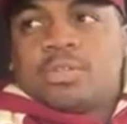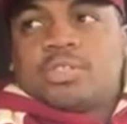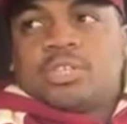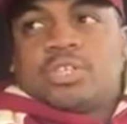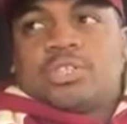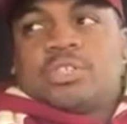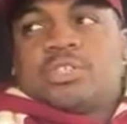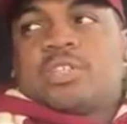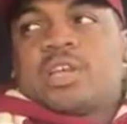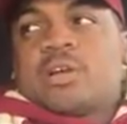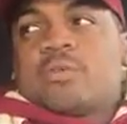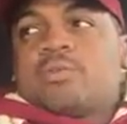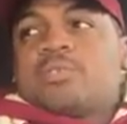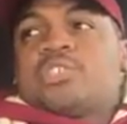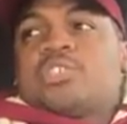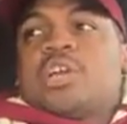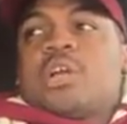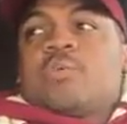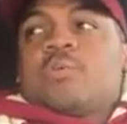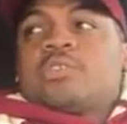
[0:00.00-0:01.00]
just to share
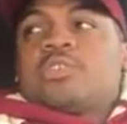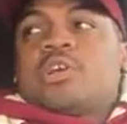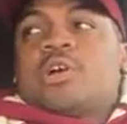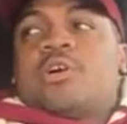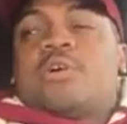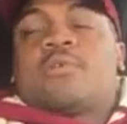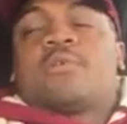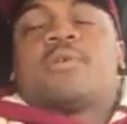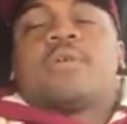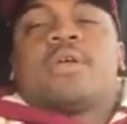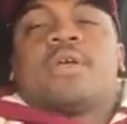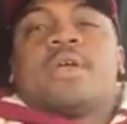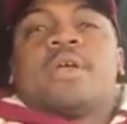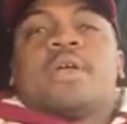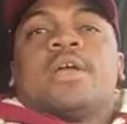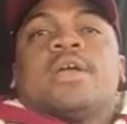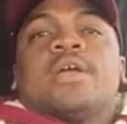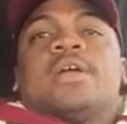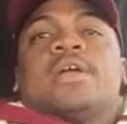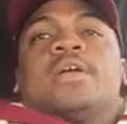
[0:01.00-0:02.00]
with y'all.
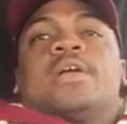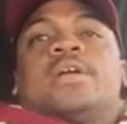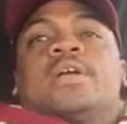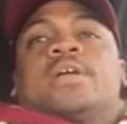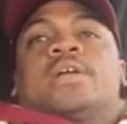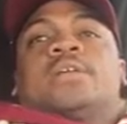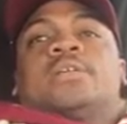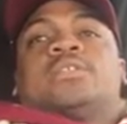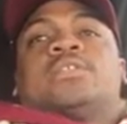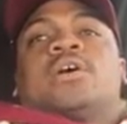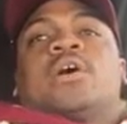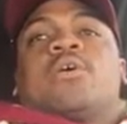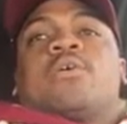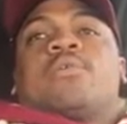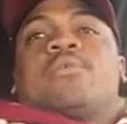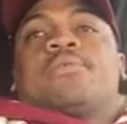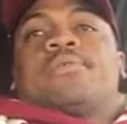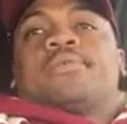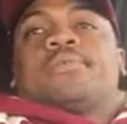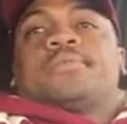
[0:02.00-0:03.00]

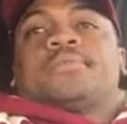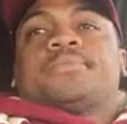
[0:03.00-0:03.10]
So